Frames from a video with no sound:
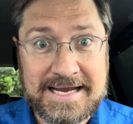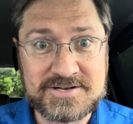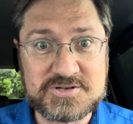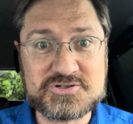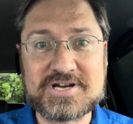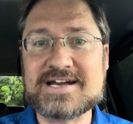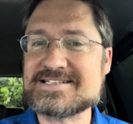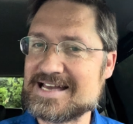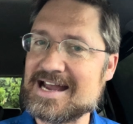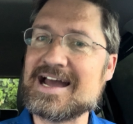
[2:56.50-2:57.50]

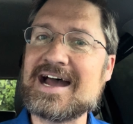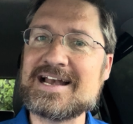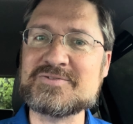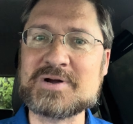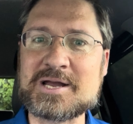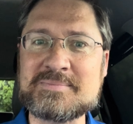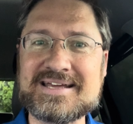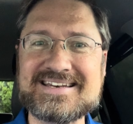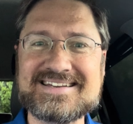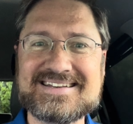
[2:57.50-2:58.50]
exercise I highly
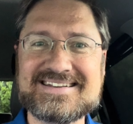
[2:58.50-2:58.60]
recommend.